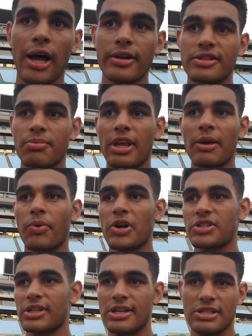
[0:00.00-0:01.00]
To me,
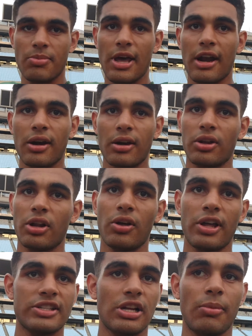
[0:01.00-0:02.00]
personally, it doesn't matter. You know,
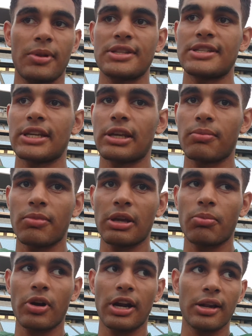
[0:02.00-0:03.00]
it's all about the team. Me
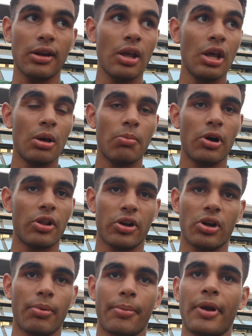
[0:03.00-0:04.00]
and Brandon both are
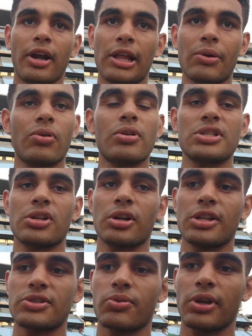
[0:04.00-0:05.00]
going to prepare like we're going to start
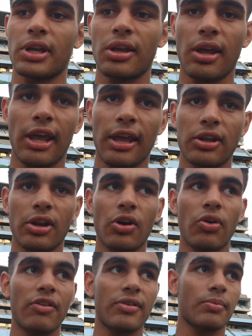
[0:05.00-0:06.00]
this week. And, you know,
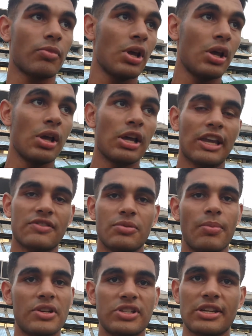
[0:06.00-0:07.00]
whoever gives us the
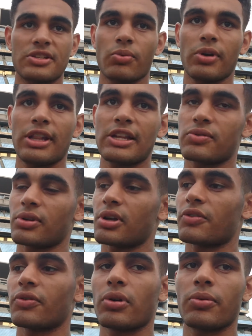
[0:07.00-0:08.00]
best chance to win, that's what
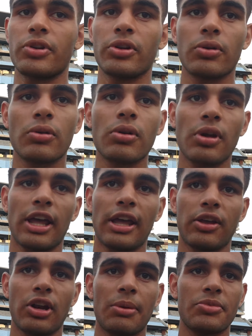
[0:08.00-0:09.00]
Coach Fedora would do. And,
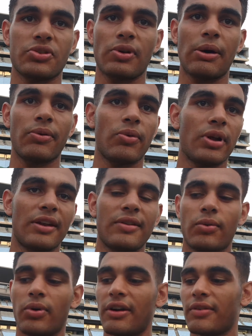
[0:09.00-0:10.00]
you know, I'm going to ride with
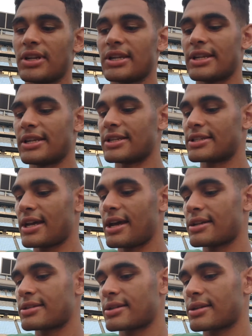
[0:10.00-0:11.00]
whatever he
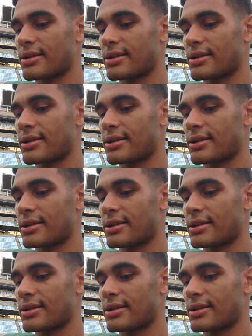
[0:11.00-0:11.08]
decides.